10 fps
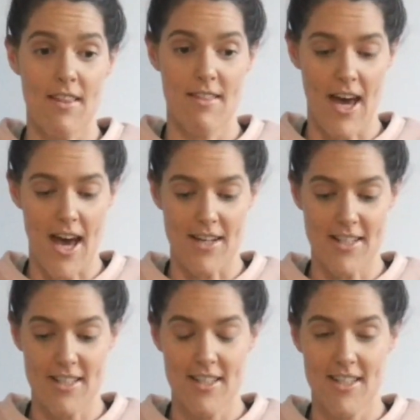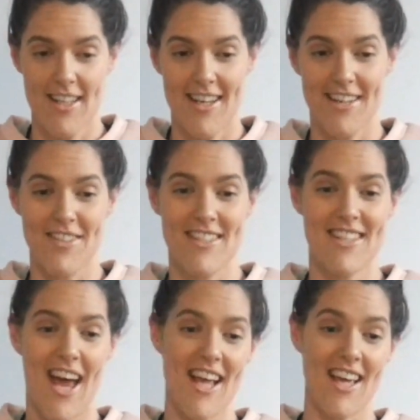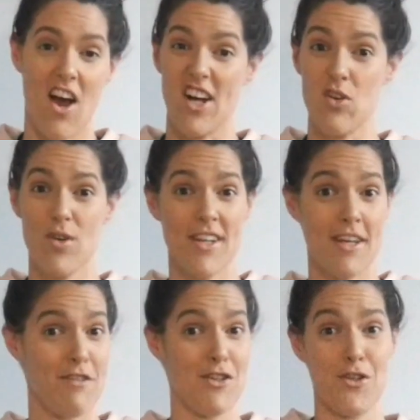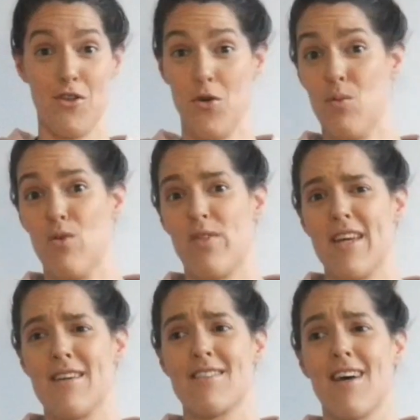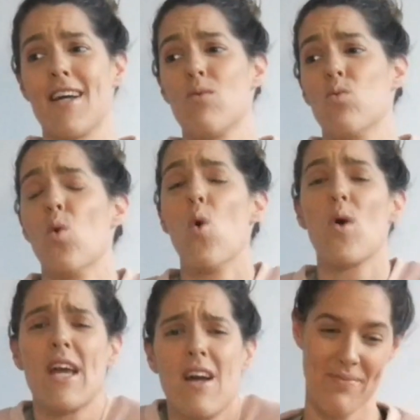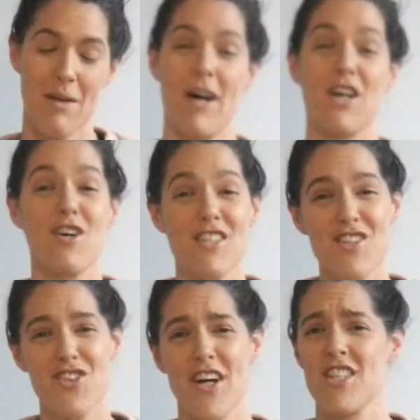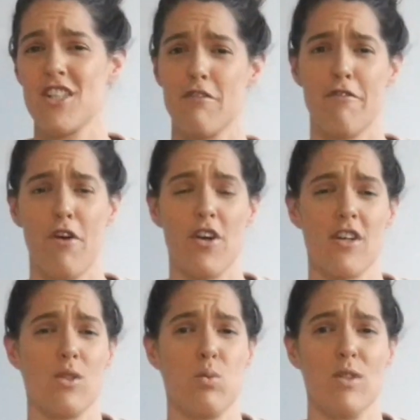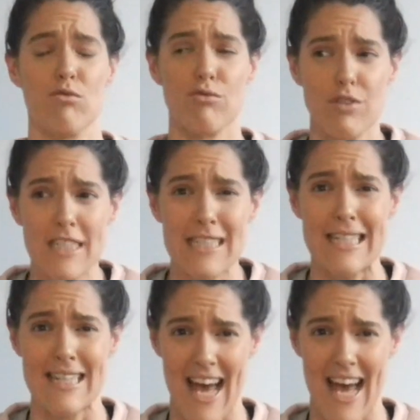that I couldn't even do normal things like walking. My concentration and focus was really